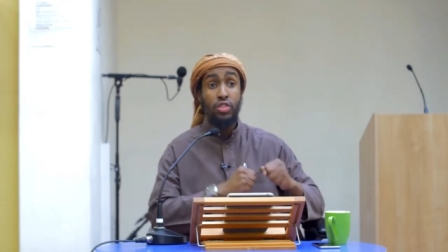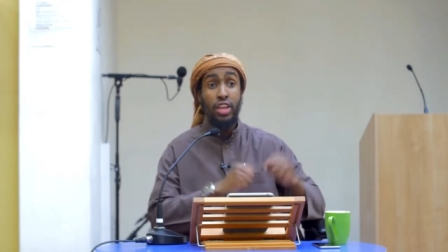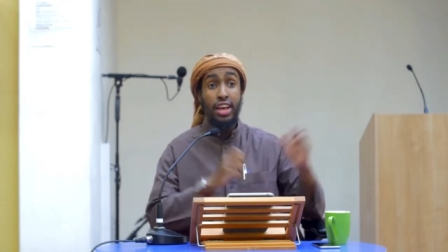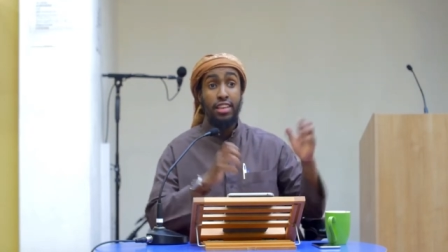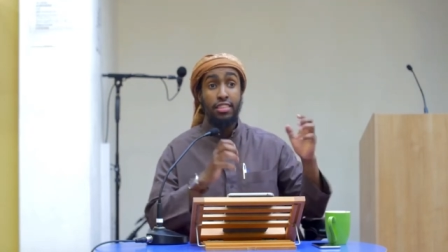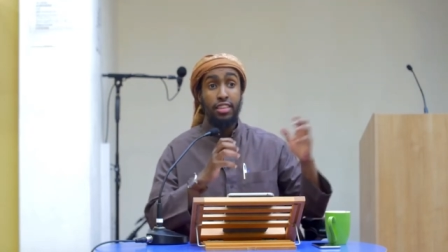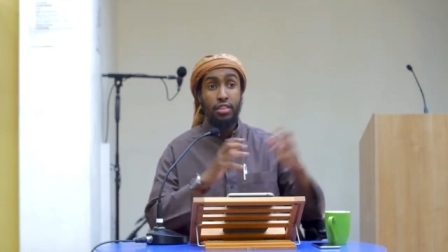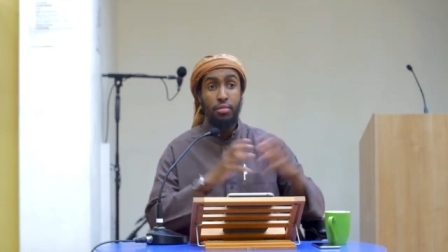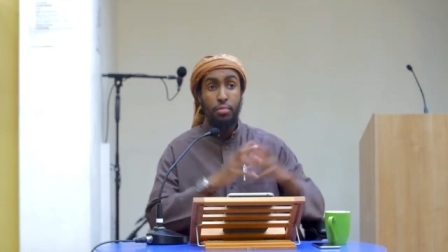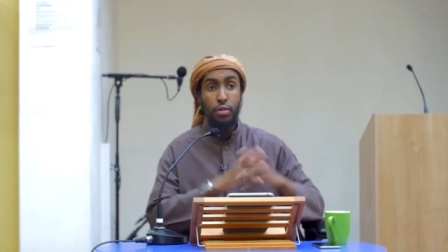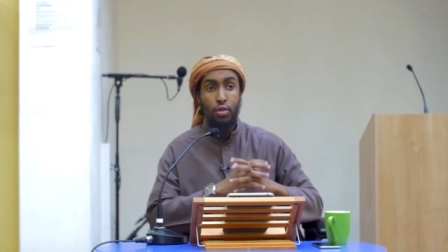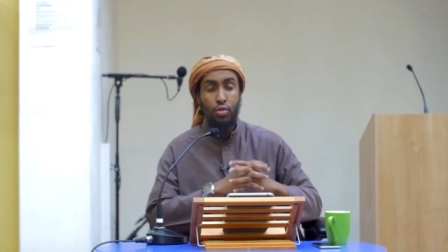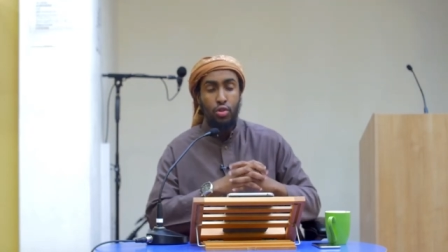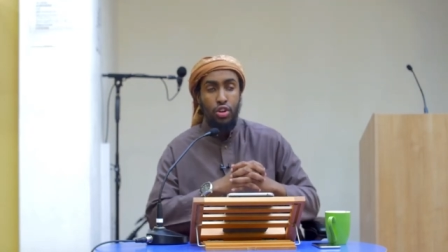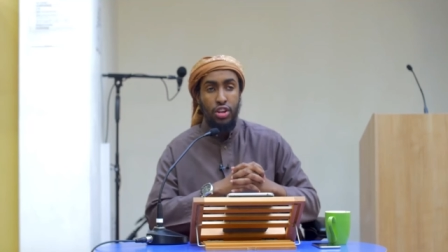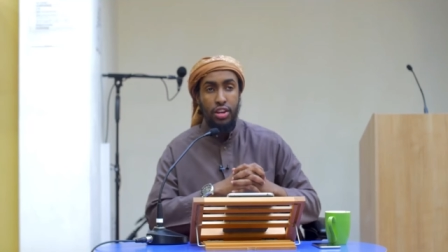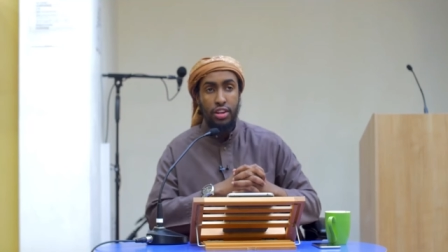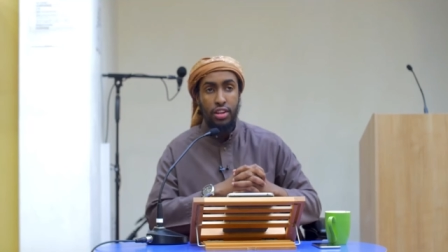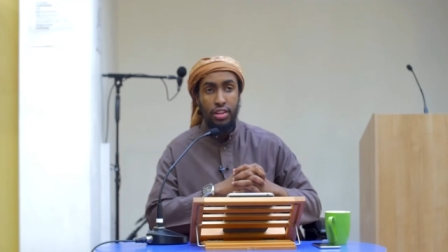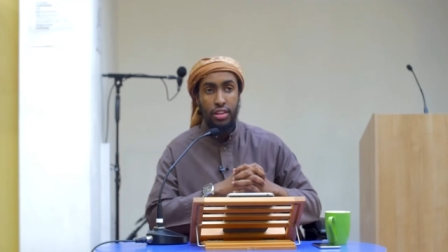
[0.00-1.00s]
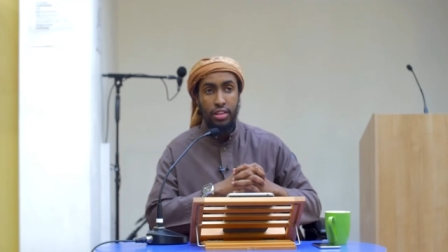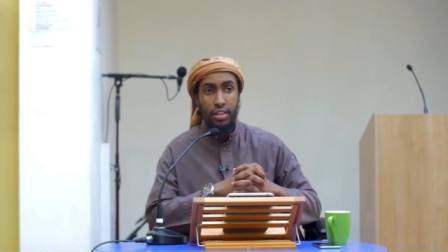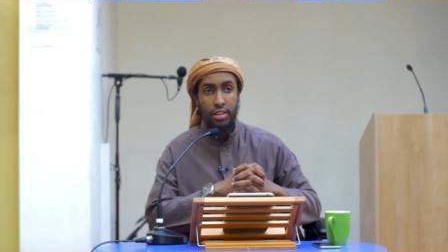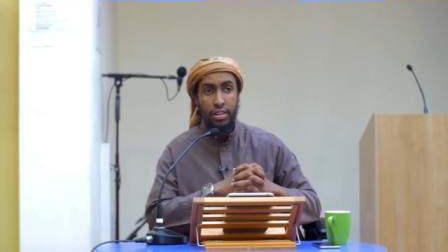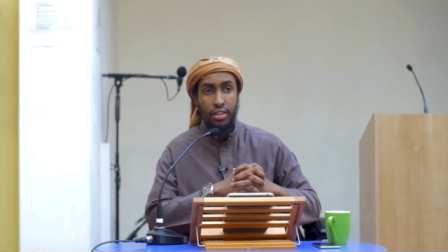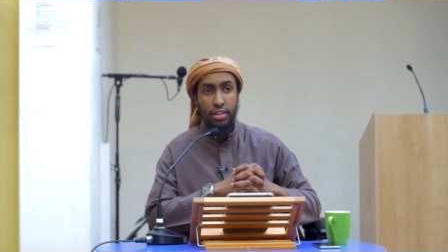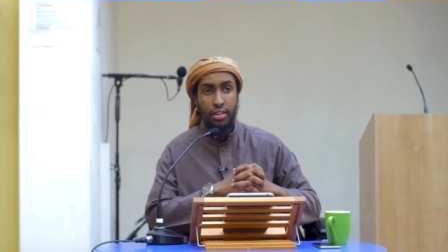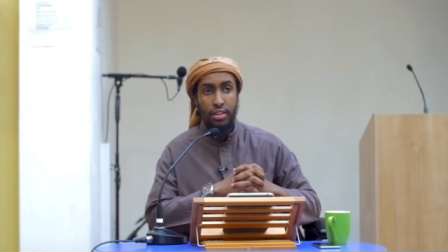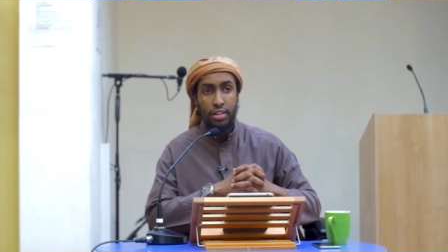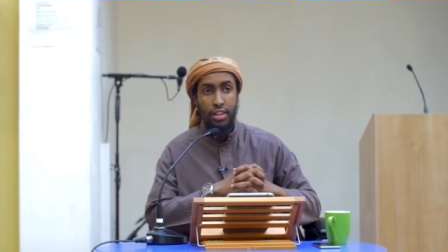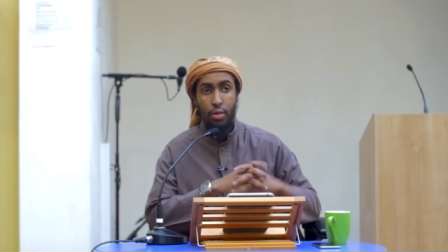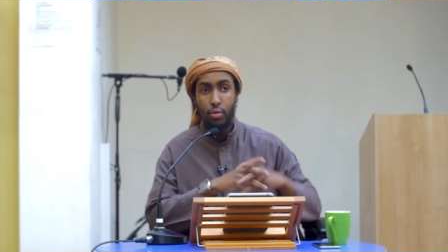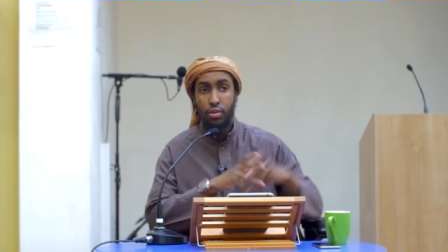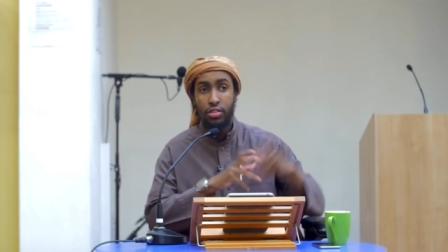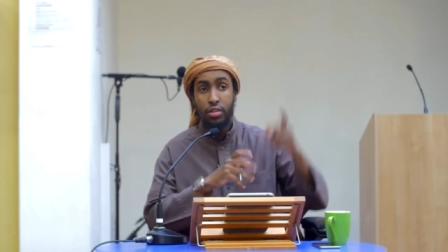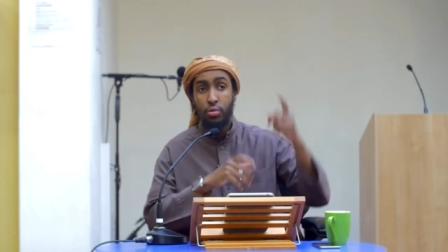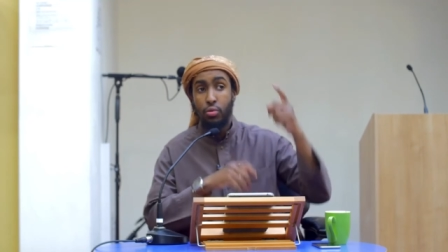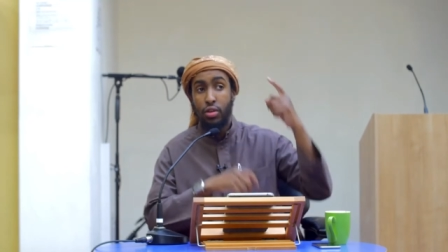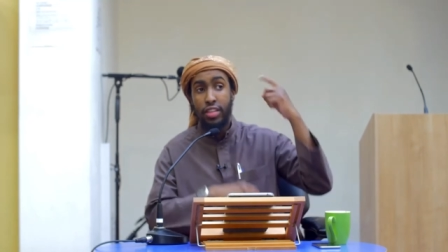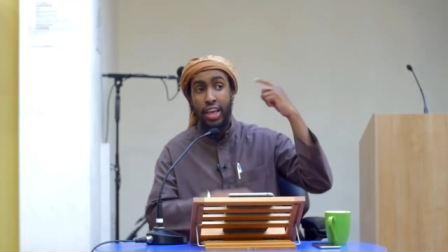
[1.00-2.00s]
that as explosion. That
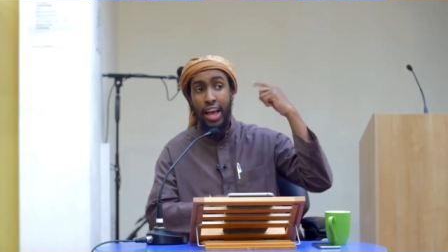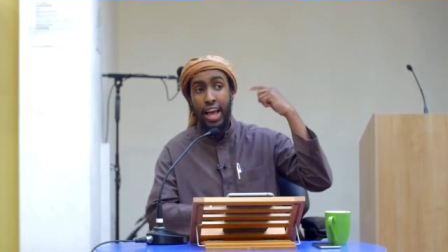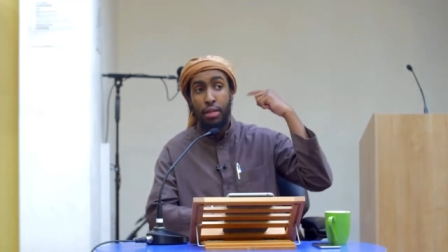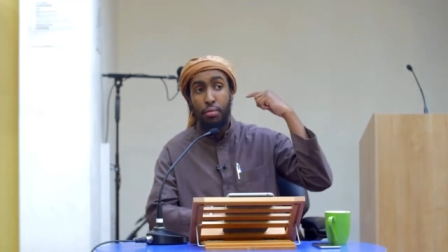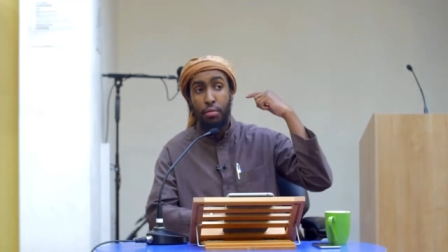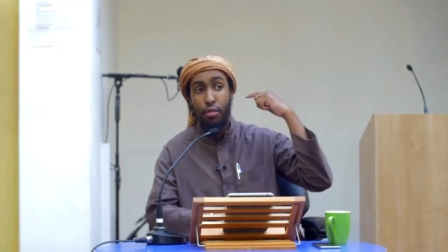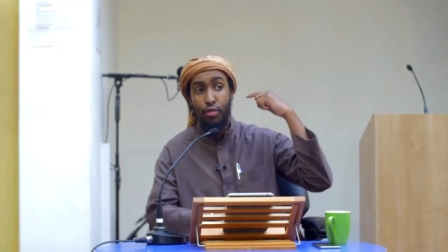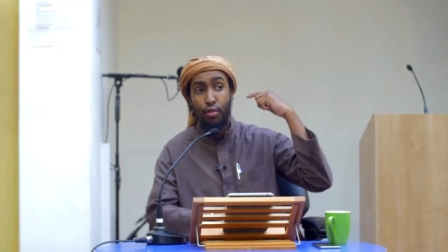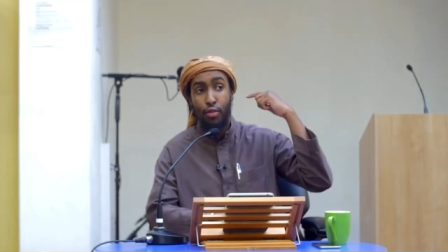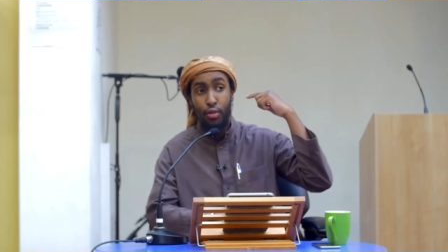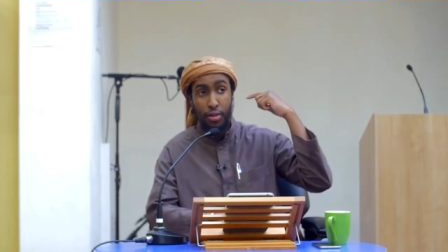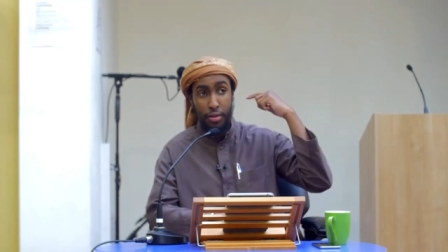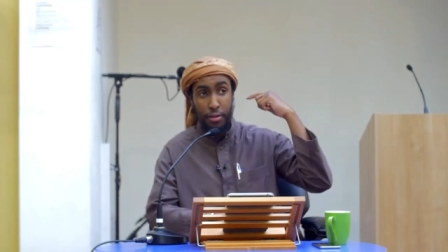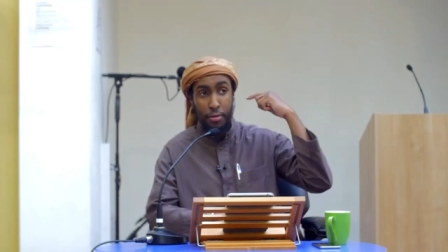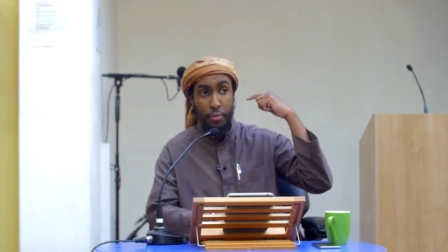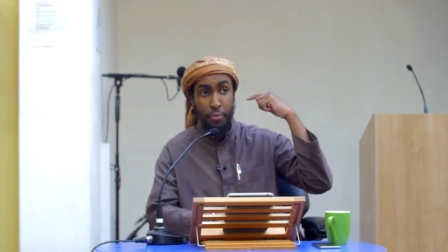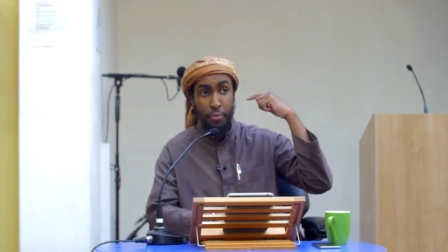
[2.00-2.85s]
wasn't what they had before.